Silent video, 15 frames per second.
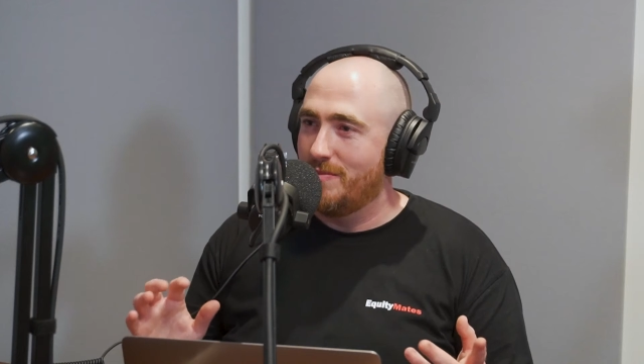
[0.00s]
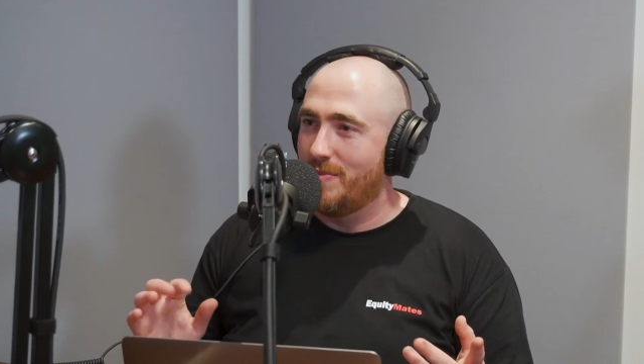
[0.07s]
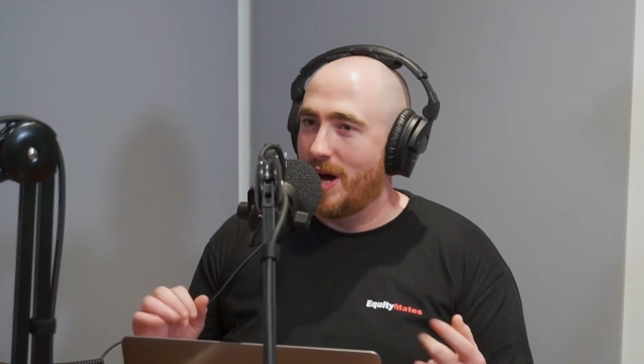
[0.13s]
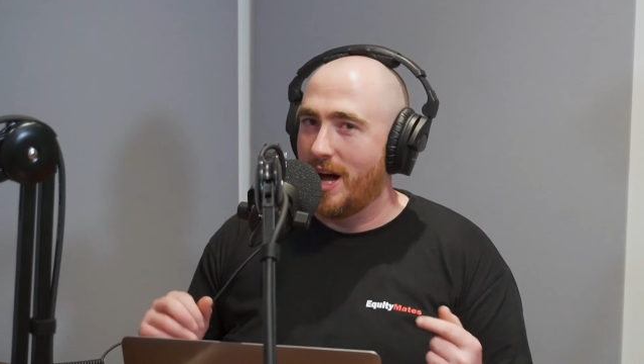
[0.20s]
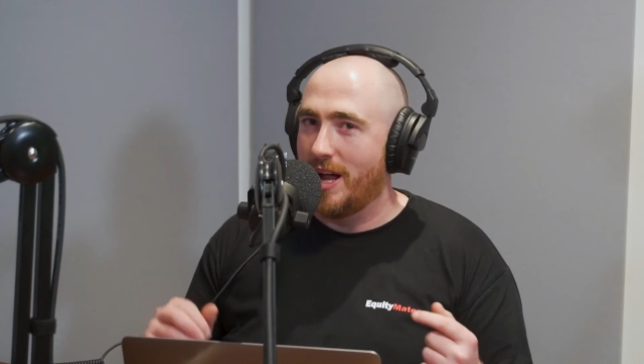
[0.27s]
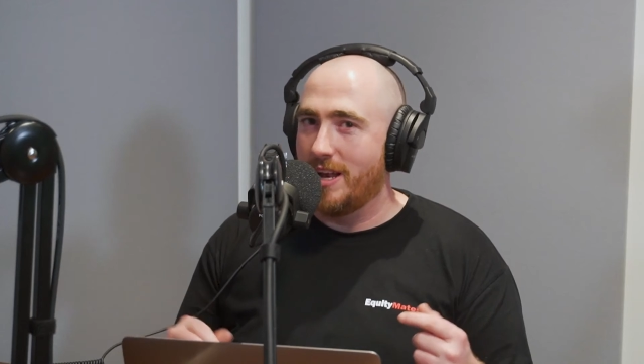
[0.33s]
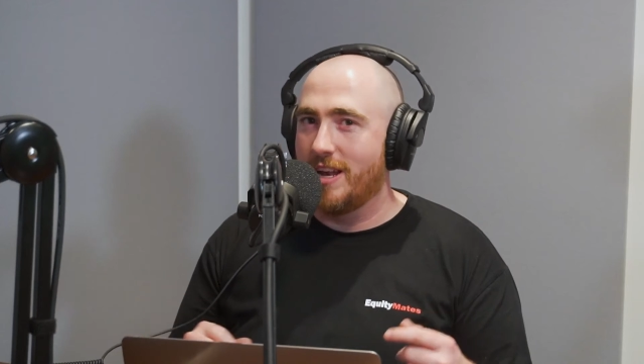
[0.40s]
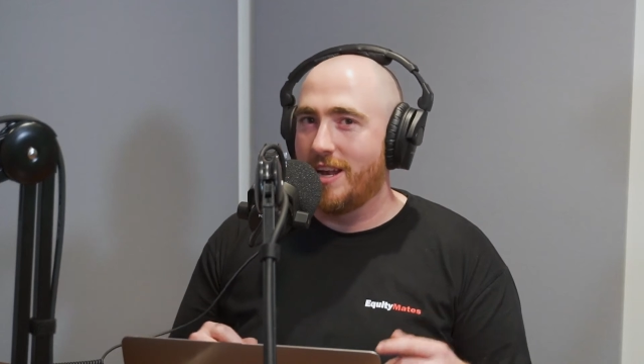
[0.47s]

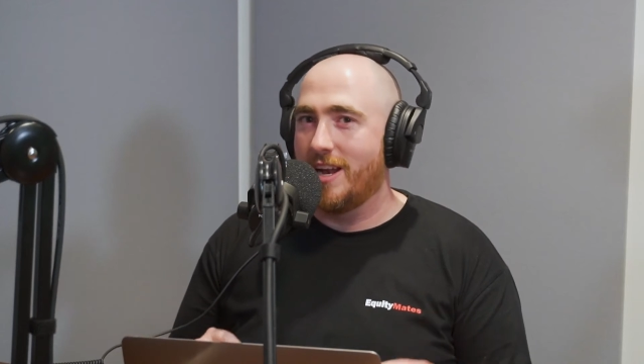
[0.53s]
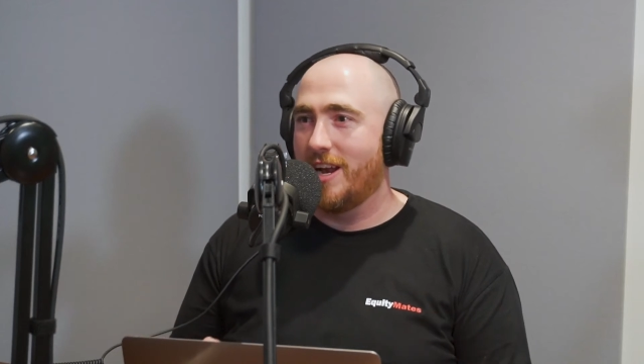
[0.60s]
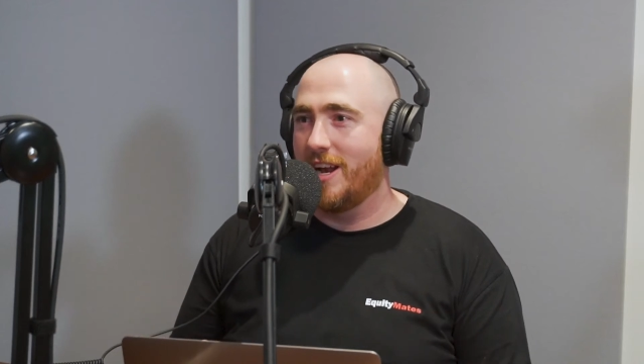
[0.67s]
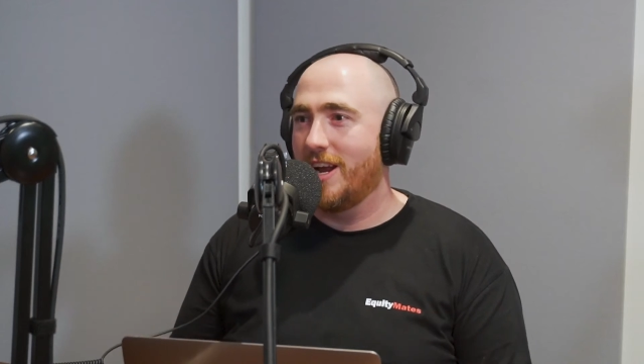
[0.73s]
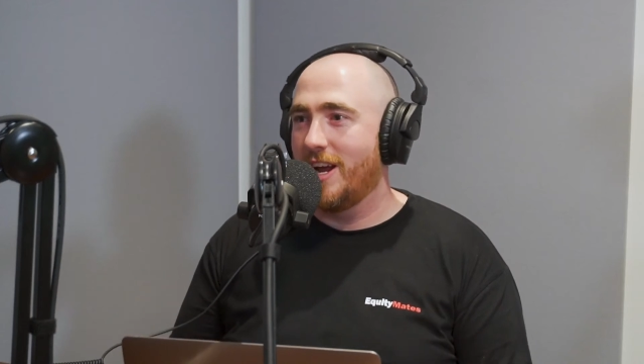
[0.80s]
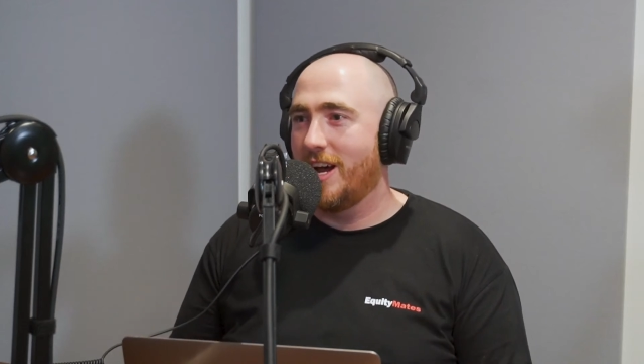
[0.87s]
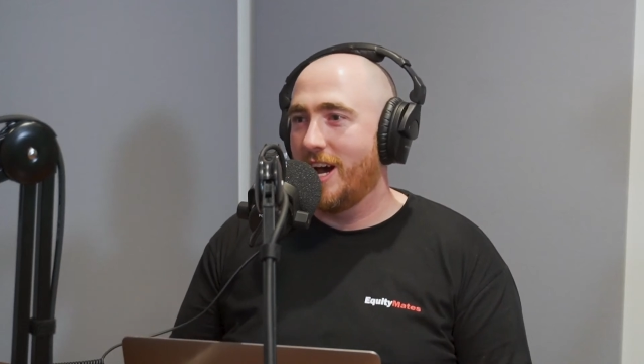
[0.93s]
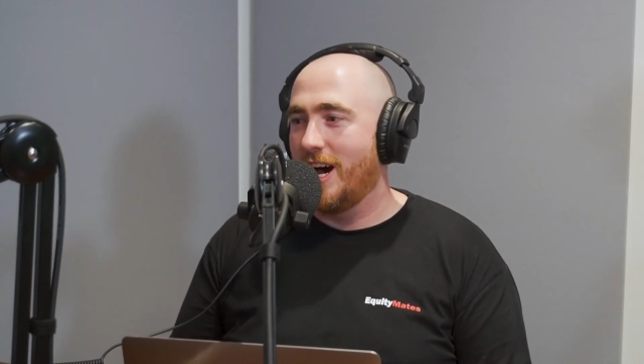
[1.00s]
But
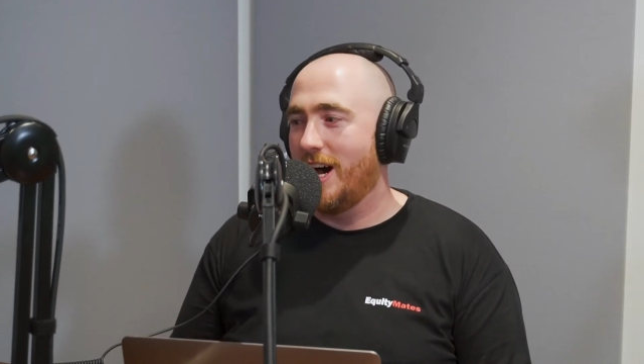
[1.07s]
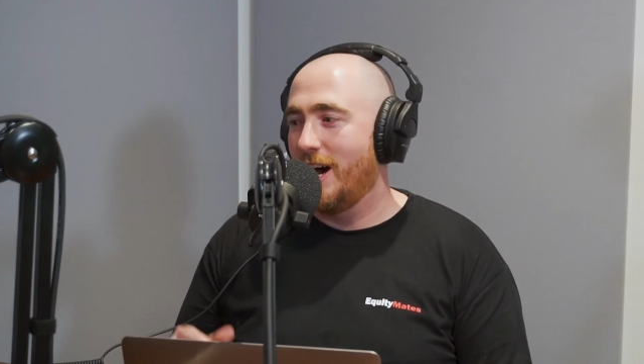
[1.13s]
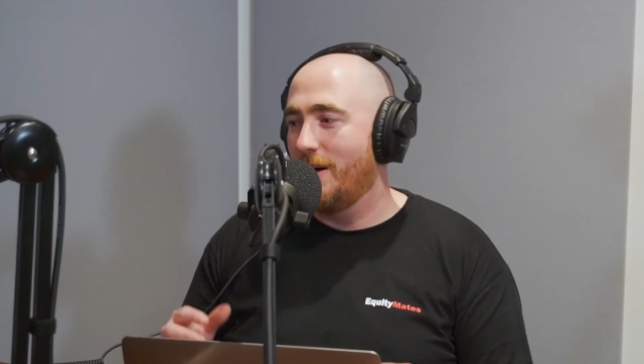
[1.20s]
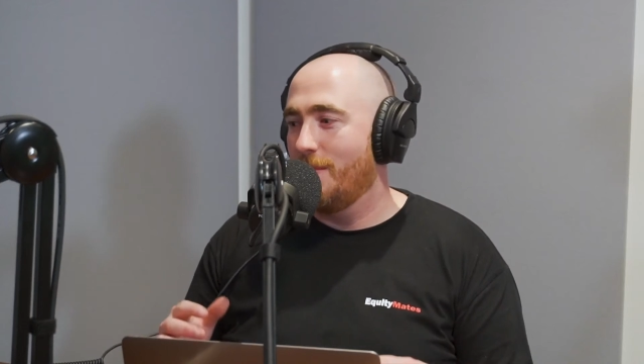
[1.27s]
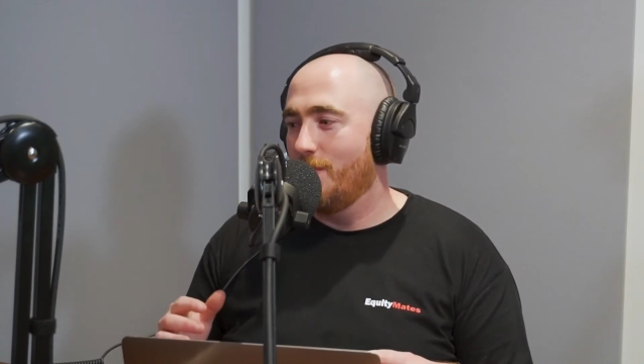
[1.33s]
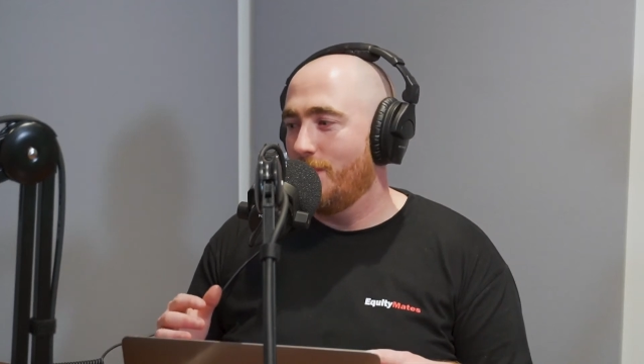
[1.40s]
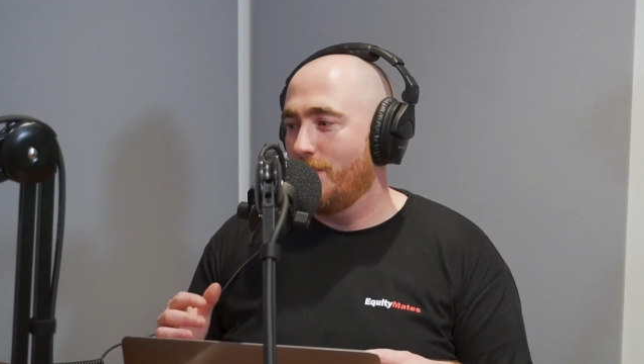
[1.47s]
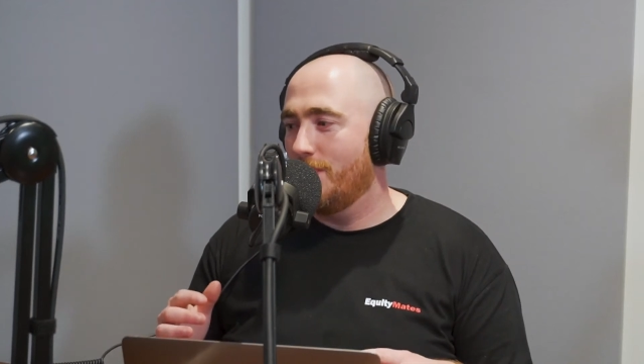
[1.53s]

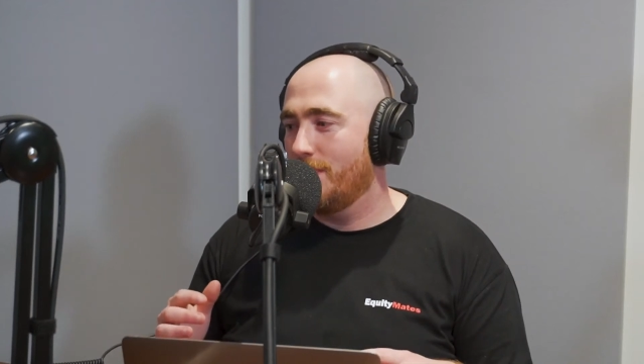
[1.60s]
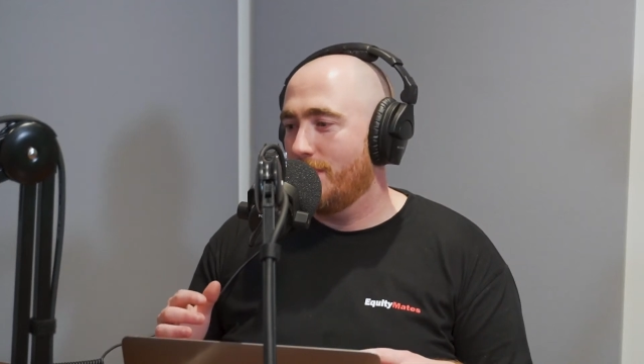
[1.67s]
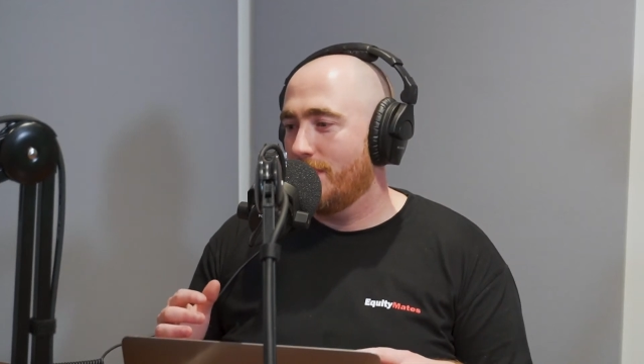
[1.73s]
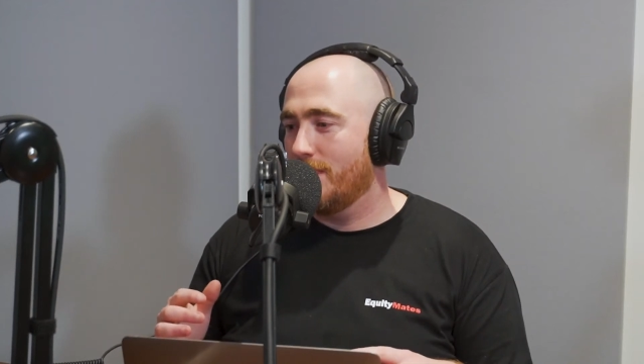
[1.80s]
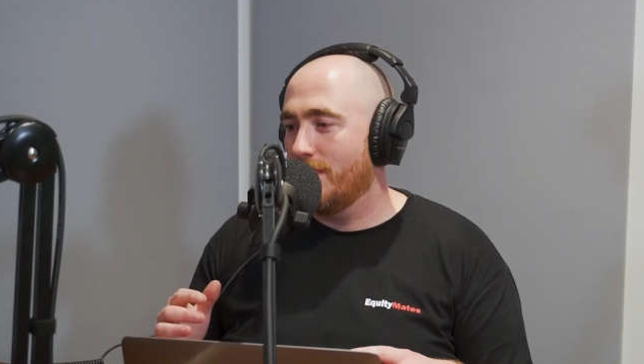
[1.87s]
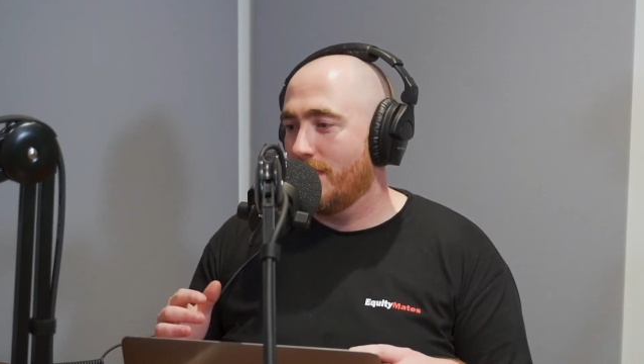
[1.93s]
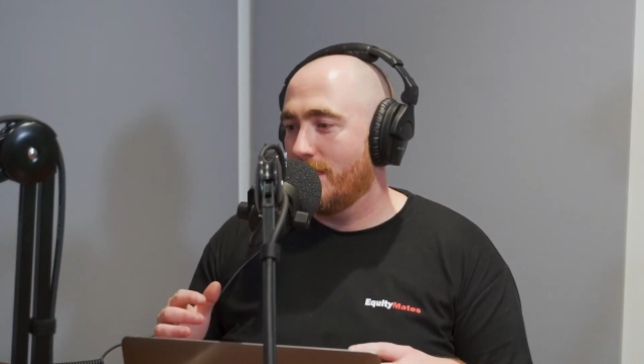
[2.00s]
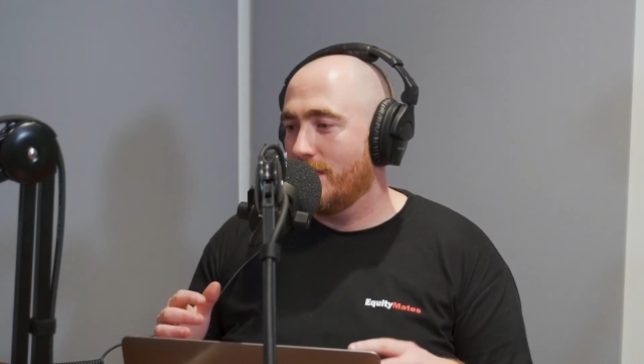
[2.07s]

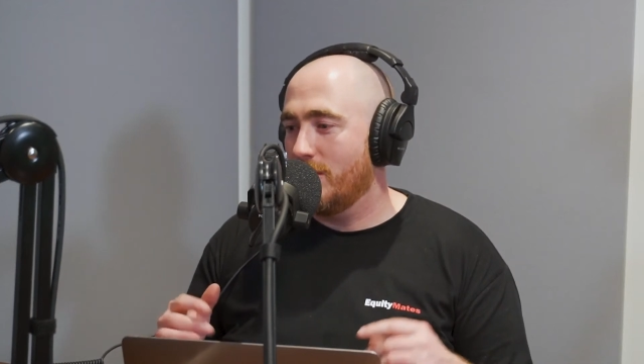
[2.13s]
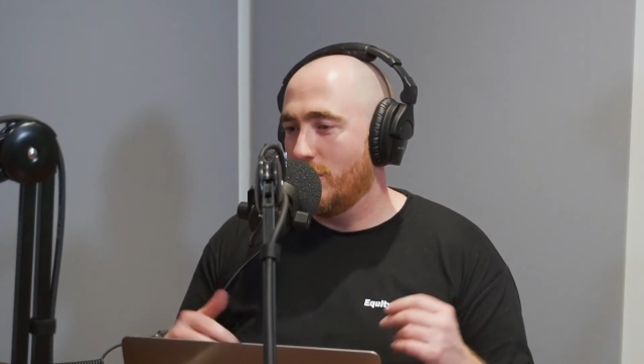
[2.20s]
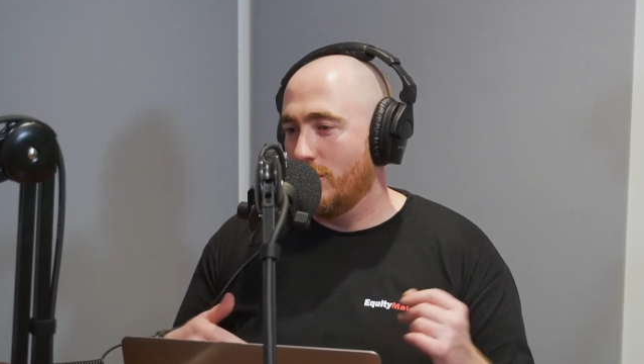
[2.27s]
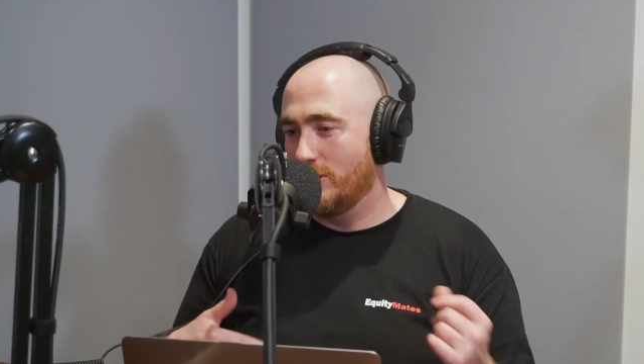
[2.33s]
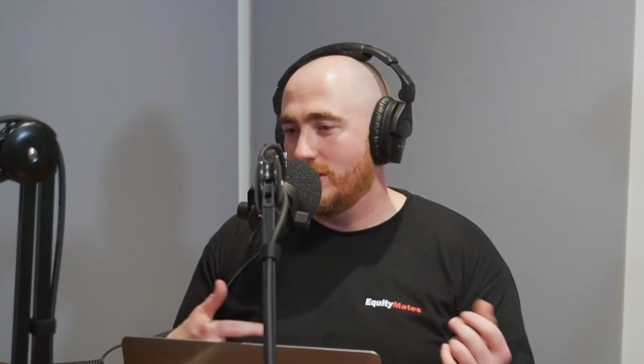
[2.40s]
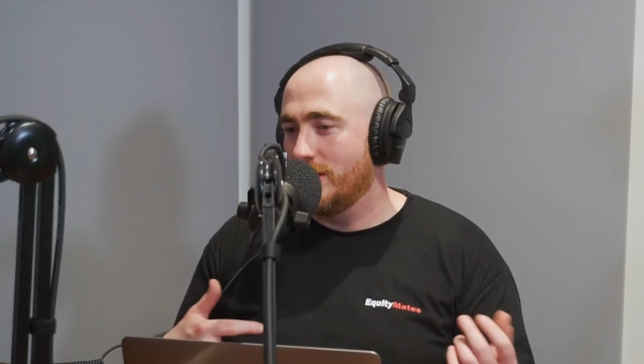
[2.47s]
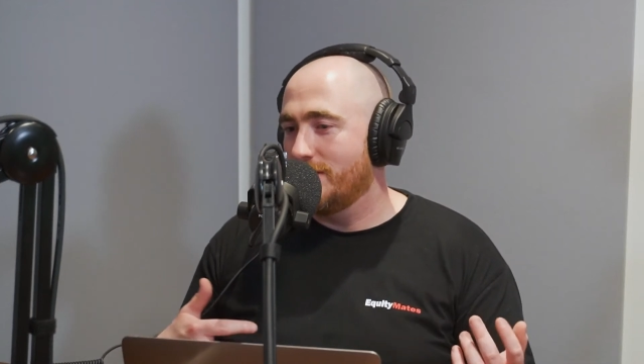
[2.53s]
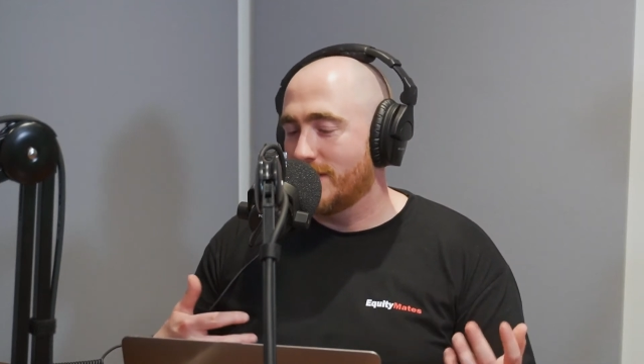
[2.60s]

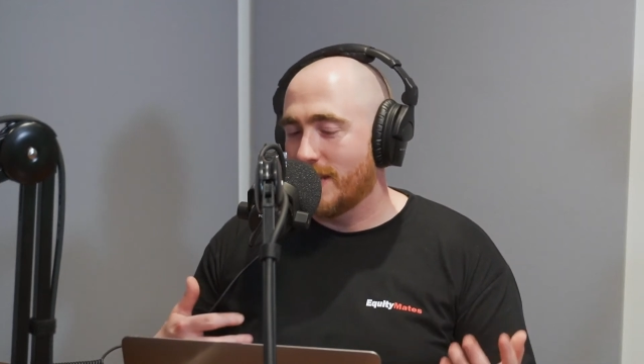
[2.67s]
if